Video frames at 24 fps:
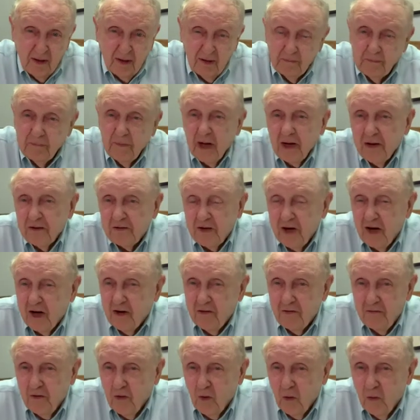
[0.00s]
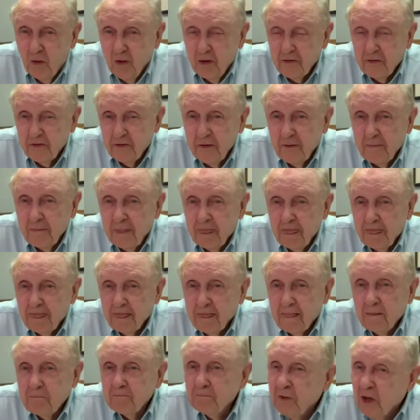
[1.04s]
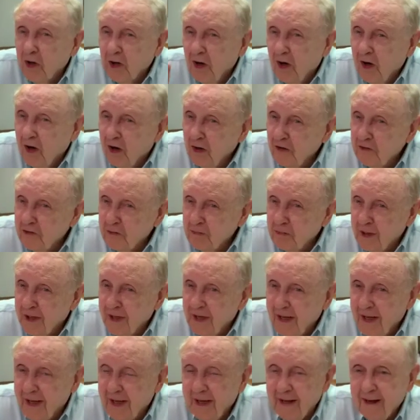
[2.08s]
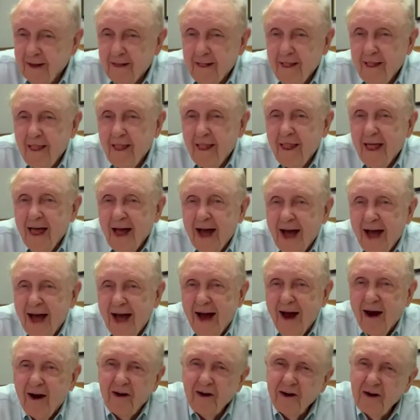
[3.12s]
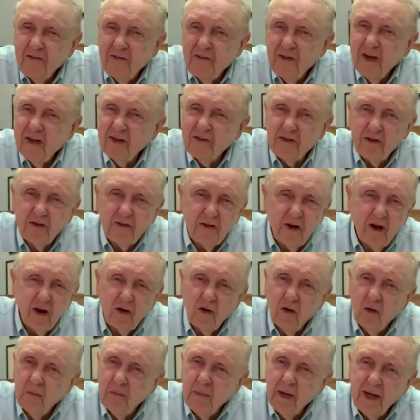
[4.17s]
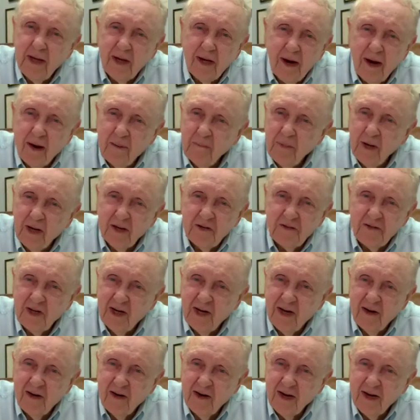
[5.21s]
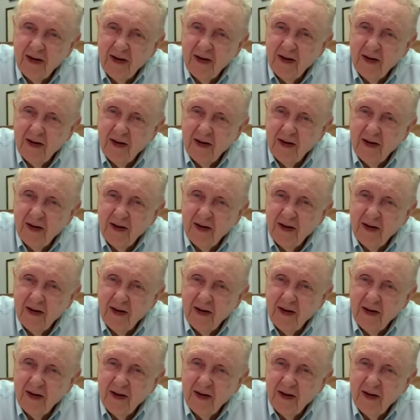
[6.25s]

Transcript: military force. But ultimately, our defense is not going to be in our military.